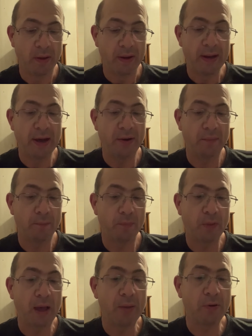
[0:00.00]
Now,
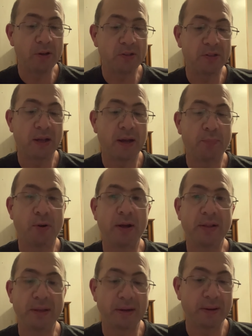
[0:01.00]
I'm going to stop right
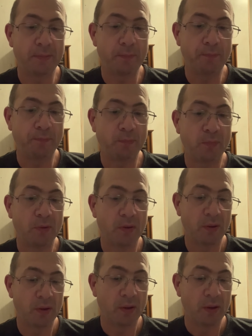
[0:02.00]
there,
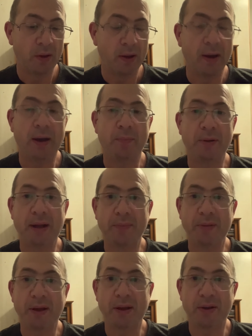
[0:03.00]
and I'm
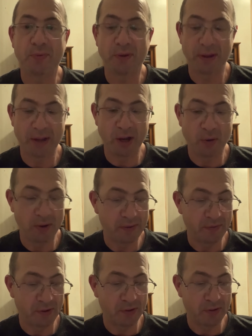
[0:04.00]
not going to really go any
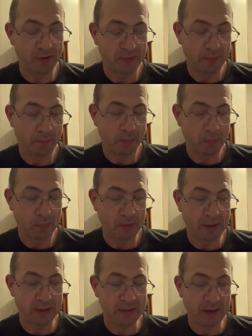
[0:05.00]
further.
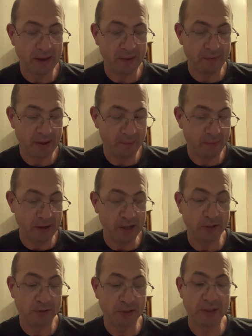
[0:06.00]
because I've had my
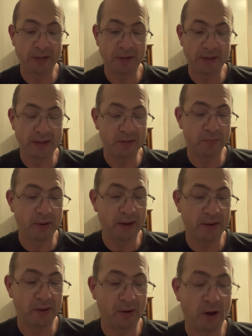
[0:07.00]
notes here, and that's
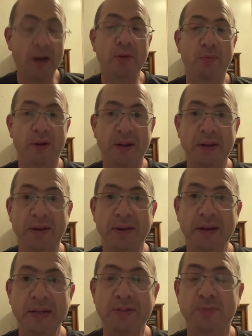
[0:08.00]
about all that really
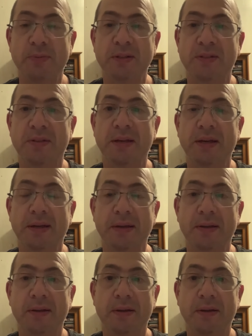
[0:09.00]
needs to be said